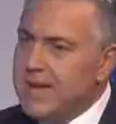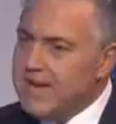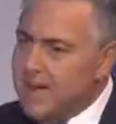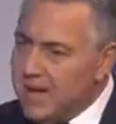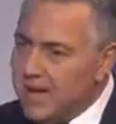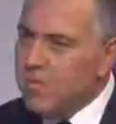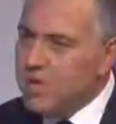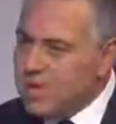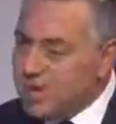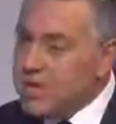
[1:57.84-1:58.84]
And a
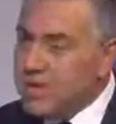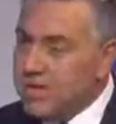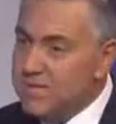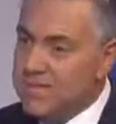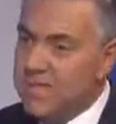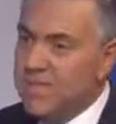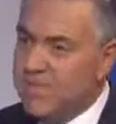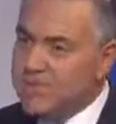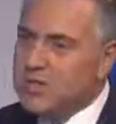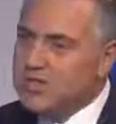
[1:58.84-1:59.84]
number of initiatives in the
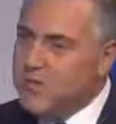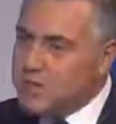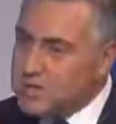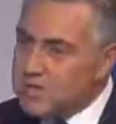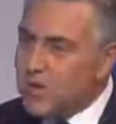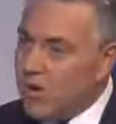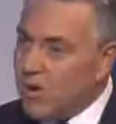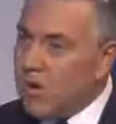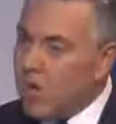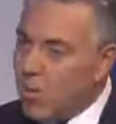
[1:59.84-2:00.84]
budget focus on